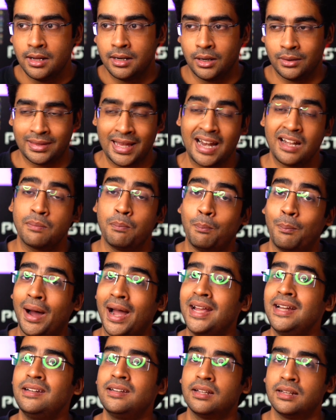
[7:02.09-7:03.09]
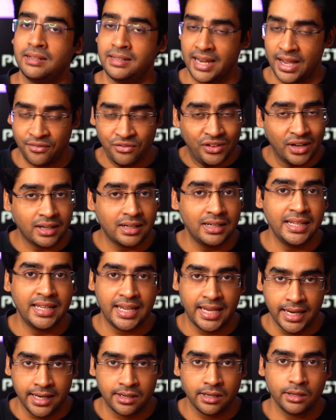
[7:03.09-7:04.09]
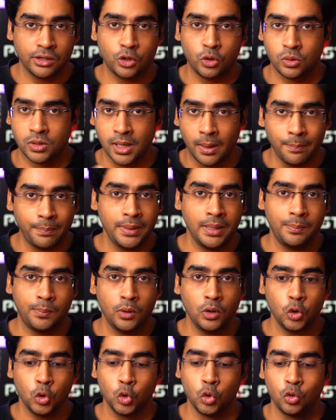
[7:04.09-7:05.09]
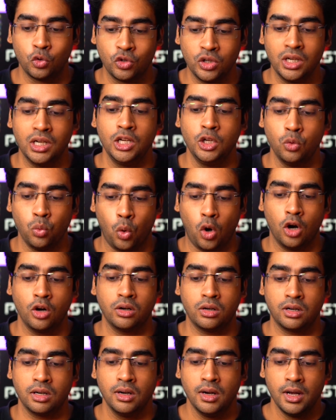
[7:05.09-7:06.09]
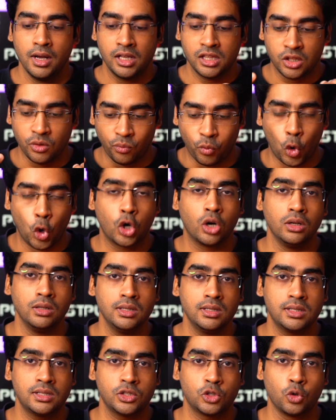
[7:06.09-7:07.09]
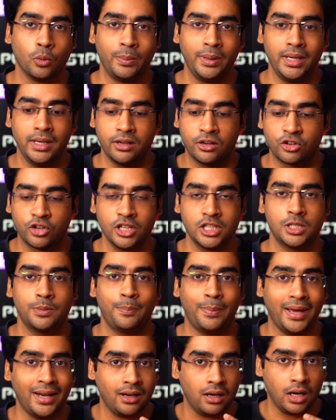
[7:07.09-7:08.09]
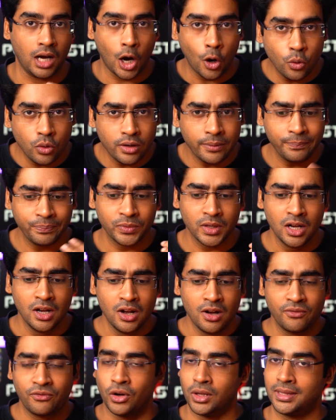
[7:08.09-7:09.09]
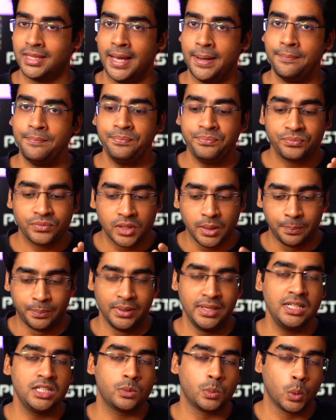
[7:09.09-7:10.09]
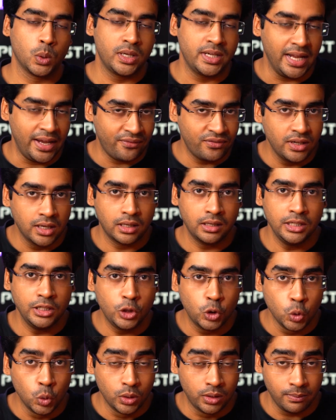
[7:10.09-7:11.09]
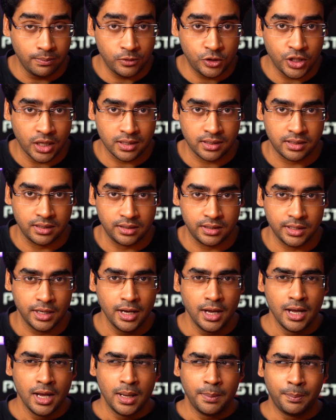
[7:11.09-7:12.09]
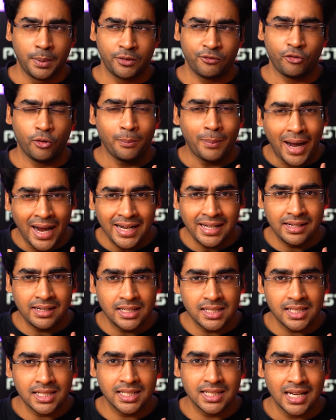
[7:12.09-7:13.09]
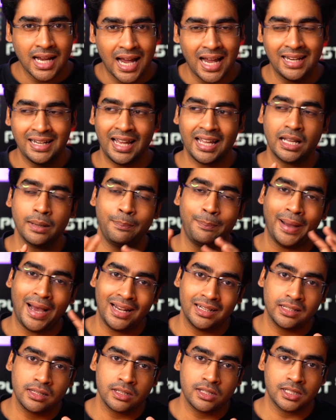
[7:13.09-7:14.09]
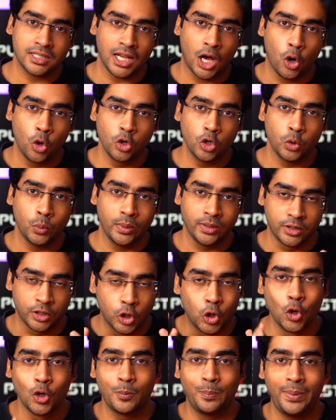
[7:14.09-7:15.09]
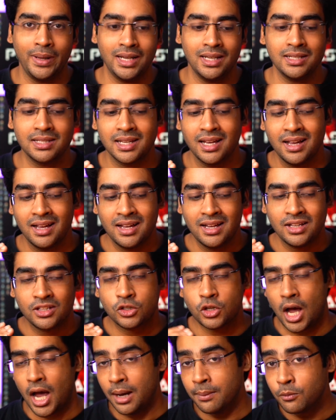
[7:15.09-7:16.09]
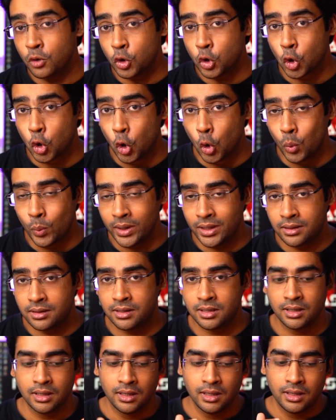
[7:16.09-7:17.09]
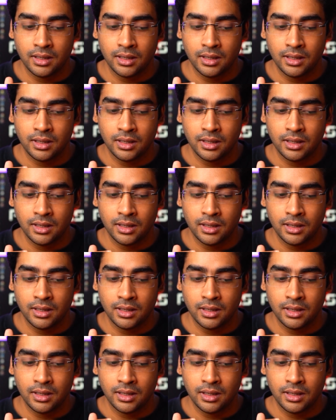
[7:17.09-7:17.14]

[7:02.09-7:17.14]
Now that might definitely cater to some people who really want the vocals to be crisp and loud. For them, the Breeze would definitely do them justice. But for my taste, I like a balanced sound with good bass, so I'm going to go with